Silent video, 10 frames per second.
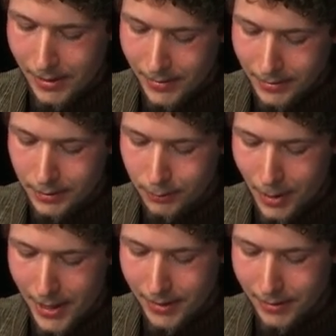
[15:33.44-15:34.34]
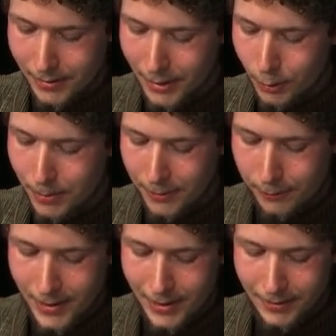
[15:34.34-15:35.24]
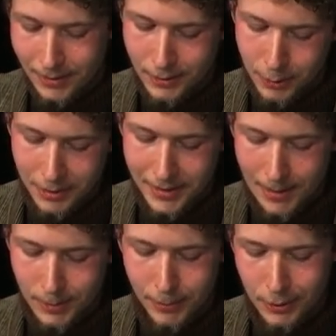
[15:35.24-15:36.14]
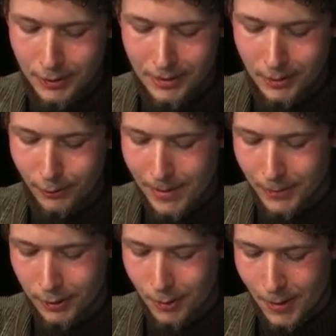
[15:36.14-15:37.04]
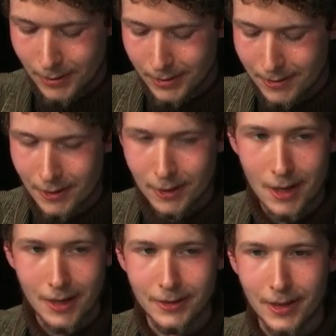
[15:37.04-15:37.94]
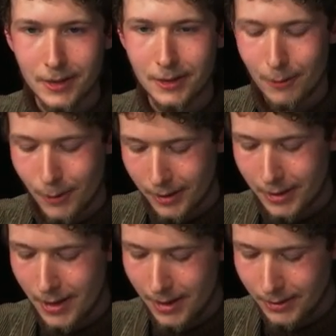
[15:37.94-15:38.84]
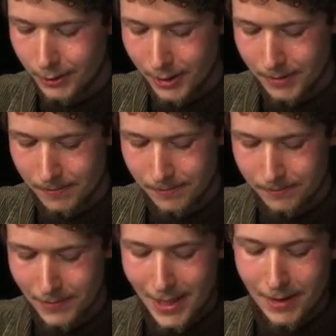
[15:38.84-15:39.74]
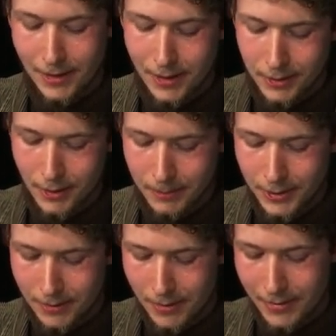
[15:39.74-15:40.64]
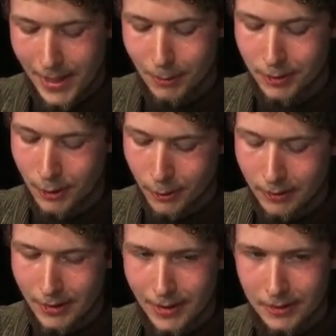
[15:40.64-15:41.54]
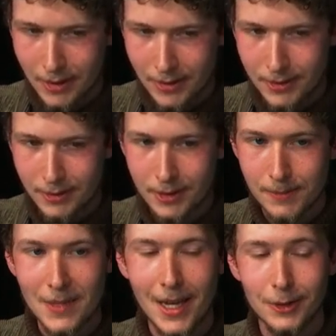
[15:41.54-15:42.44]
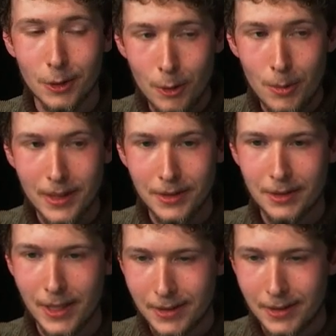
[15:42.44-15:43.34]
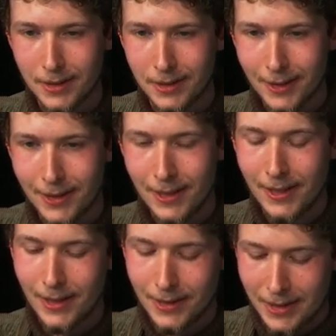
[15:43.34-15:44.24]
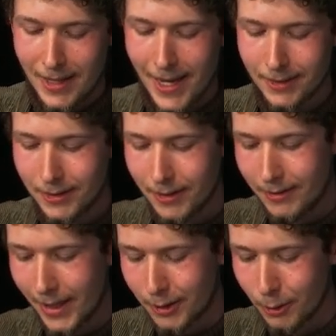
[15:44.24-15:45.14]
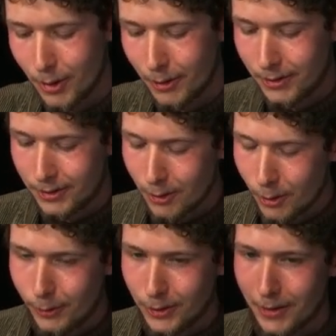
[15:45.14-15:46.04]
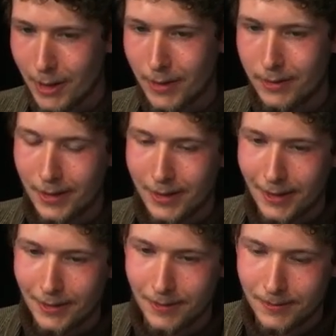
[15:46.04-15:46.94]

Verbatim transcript: And this is why I think it would be fitting to adapt Bookchin's famous quote to the context of archaeology. The assumption that what currently exists has always existed is the acid that corrodes all visionary thinking.